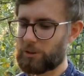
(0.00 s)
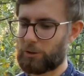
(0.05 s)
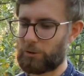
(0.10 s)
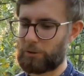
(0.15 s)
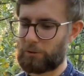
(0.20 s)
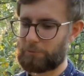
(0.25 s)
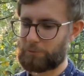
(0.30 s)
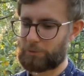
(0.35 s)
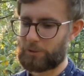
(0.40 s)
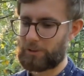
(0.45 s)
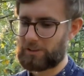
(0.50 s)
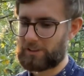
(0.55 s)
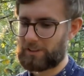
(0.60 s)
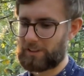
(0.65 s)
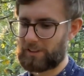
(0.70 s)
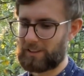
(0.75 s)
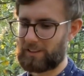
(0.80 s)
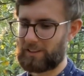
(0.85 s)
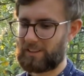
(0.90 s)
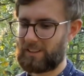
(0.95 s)

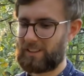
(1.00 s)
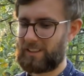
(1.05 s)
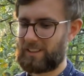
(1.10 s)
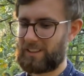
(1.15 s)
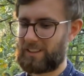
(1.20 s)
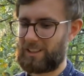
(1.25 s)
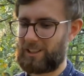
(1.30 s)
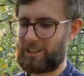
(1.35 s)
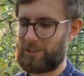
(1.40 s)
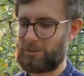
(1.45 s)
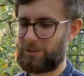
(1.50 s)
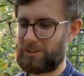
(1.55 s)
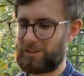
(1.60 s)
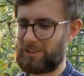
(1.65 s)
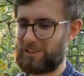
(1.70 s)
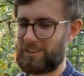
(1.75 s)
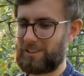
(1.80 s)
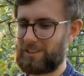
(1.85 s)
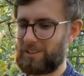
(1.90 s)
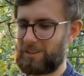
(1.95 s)
confronting
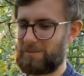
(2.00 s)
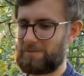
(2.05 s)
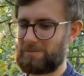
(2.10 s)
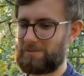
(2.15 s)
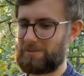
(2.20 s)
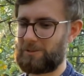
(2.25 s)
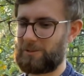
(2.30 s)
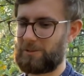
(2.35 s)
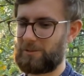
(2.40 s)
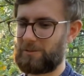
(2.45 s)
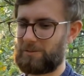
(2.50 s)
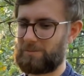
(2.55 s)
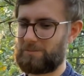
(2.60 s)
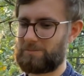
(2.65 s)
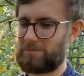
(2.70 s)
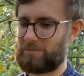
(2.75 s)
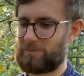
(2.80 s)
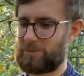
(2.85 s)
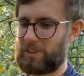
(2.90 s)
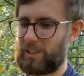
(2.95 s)
our
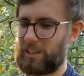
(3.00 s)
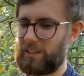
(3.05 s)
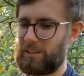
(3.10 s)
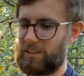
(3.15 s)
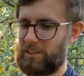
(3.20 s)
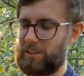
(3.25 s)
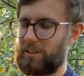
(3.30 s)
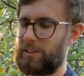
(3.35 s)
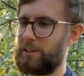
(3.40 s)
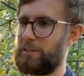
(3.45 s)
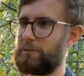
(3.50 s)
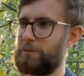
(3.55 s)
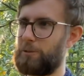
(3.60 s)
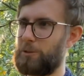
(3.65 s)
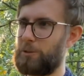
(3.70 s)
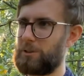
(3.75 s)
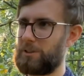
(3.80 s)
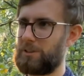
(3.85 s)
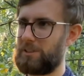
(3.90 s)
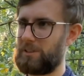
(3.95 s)
case study
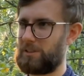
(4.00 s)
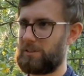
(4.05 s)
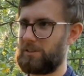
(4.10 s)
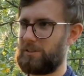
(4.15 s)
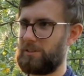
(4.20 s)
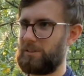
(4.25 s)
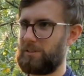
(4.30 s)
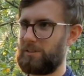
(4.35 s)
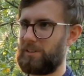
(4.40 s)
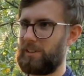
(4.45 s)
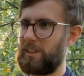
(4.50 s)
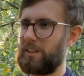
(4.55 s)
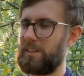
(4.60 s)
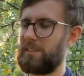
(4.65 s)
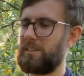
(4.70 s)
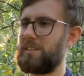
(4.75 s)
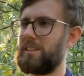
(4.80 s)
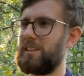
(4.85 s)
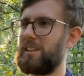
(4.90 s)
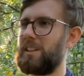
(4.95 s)
forest
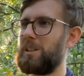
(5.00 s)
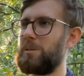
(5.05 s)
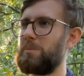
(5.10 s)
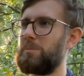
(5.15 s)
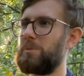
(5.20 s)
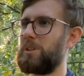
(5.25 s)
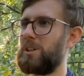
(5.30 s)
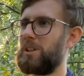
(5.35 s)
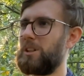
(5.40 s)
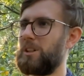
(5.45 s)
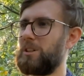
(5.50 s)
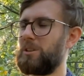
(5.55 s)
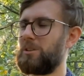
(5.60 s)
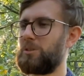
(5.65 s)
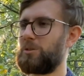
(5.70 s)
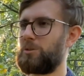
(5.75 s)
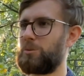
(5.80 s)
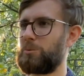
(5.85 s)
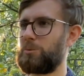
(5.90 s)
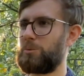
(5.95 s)
landscape
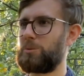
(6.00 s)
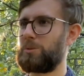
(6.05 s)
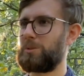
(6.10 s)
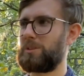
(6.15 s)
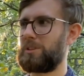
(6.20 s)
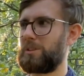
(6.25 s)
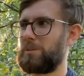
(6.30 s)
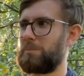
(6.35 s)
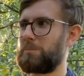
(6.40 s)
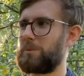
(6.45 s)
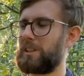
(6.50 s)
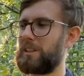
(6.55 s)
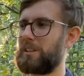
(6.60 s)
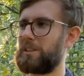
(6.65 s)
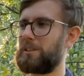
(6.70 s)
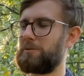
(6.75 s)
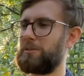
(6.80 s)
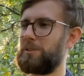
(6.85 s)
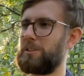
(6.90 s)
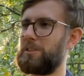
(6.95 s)
to 9
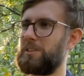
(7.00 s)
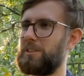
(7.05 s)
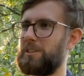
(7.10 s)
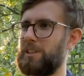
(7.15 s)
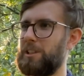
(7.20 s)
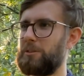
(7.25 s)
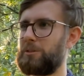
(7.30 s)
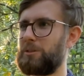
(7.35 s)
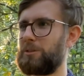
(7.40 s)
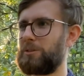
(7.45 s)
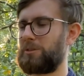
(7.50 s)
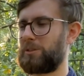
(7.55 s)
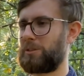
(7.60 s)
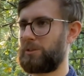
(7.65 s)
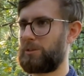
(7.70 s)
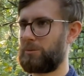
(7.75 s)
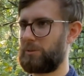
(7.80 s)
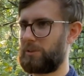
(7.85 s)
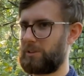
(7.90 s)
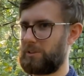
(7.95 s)
different scenarios,
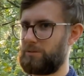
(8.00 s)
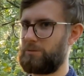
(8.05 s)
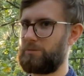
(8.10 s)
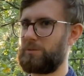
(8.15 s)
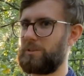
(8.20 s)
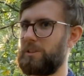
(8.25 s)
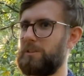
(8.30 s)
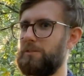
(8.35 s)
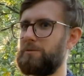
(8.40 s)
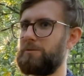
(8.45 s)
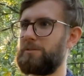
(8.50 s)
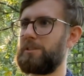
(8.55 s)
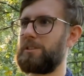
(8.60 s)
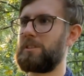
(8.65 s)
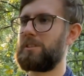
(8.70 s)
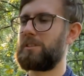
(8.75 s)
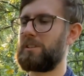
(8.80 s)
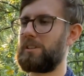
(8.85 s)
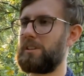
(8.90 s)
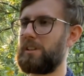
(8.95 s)
including 3
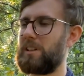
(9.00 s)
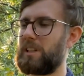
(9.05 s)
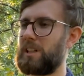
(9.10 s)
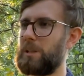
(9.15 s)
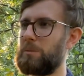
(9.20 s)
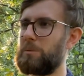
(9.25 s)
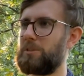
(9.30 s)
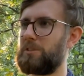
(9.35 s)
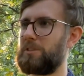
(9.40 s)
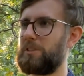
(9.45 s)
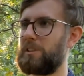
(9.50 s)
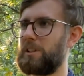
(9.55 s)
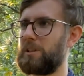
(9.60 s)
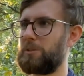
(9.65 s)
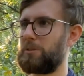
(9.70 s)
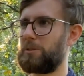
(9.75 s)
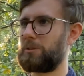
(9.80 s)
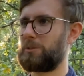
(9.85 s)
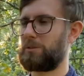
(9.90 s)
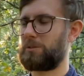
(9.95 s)
different climate
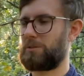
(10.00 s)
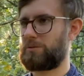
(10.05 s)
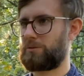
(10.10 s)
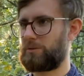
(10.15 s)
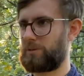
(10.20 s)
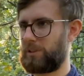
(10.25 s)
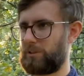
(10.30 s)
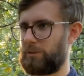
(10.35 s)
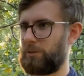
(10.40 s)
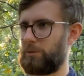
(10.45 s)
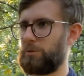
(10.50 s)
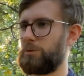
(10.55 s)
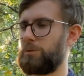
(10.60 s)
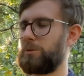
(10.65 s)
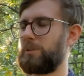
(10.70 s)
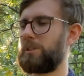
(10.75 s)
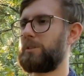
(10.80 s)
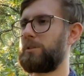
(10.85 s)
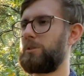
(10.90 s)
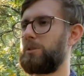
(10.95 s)
scenarios and 3
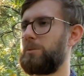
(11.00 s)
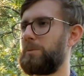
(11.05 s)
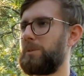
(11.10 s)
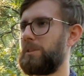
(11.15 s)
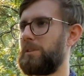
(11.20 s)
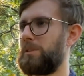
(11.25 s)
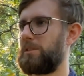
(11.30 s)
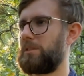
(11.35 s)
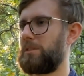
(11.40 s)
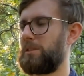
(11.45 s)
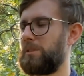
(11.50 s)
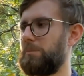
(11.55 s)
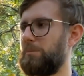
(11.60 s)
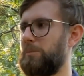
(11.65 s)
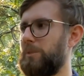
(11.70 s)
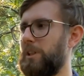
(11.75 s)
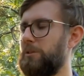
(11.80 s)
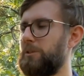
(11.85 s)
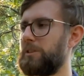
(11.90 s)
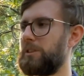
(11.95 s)
socioeconomic
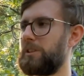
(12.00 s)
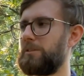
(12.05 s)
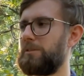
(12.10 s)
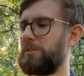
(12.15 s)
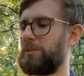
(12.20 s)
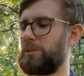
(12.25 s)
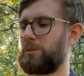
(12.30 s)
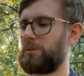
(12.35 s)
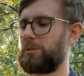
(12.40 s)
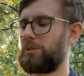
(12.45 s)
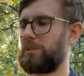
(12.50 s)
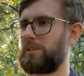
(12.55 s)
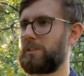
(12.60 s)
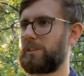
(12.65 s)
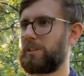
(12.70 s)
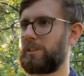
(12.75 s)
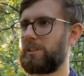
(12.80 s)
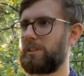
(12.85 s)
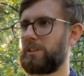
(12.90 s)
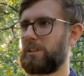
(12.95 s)
narratives, so to
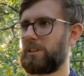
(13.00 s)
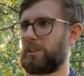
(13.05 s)
say.